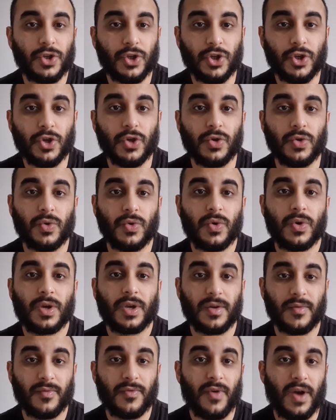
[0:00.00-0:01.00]
you
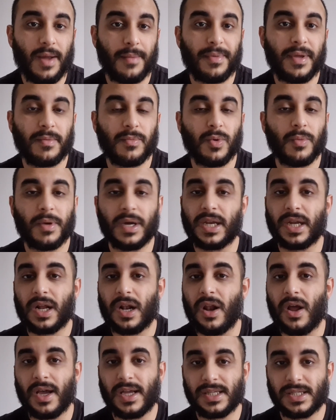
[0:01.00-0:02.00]
can find people but the
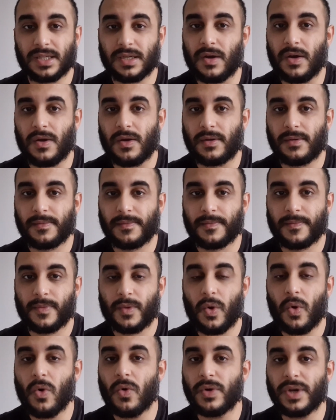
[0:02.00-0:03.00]
clients can't,
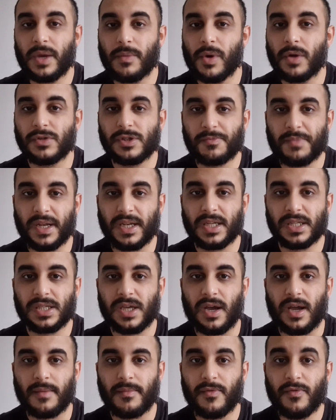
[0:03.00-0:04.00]
or they won't spend the
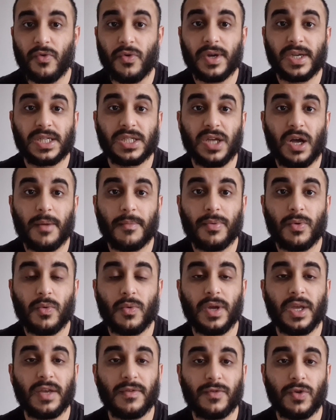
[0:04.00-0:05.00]
time. For
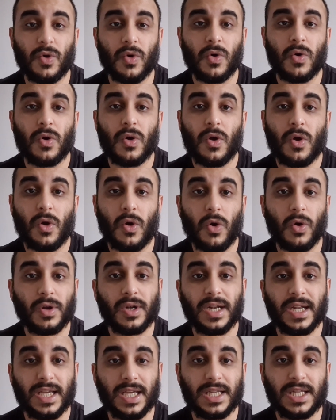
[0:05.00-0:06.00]
example, if you're
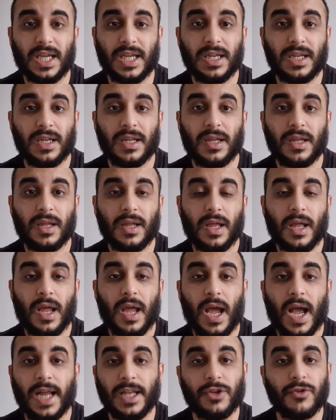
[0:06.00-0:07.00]
on LinkedIn
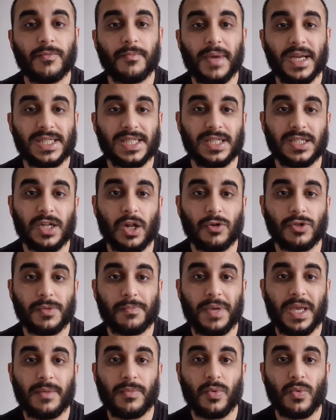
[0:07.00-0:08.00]
and you message loads
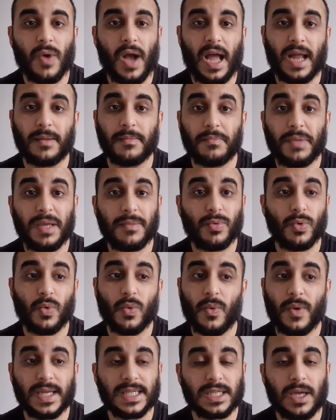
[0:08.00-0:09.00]
of people and people
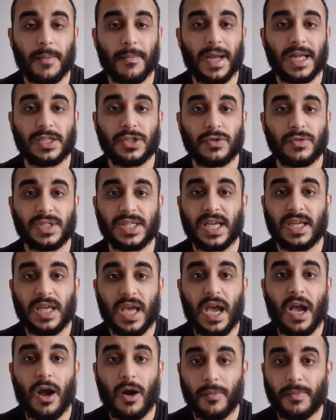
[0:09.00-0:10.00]
always come back to you and say,
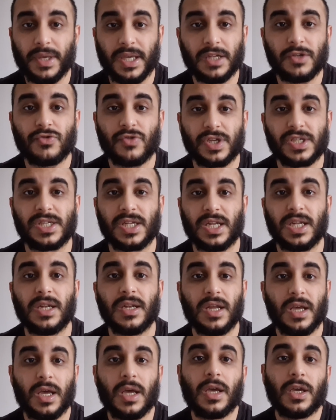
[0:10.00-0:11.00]
yeah, I'll be interested
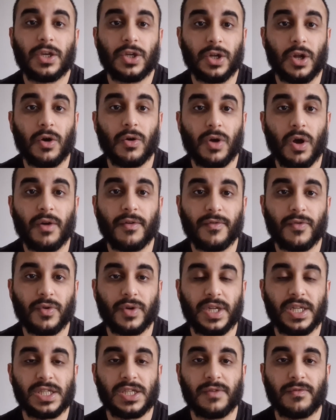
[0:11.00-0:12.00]
in, you know, going for
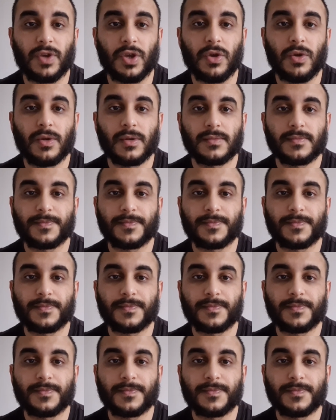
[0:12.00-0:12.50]
an interview,